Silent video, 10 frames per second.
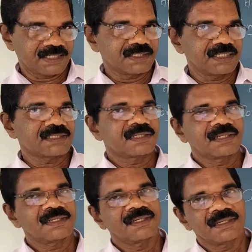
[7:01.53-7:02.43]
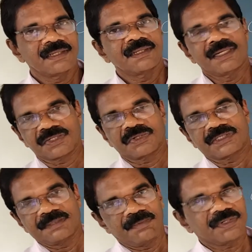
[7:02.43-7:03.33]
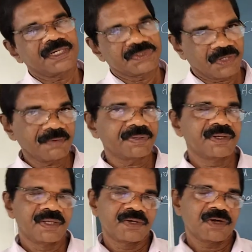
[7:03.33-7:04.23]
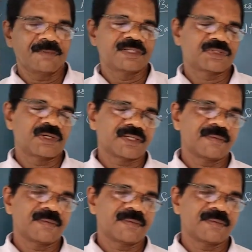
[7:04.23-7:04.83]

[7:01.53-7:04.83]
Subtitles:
this. It shows the importance of common salt.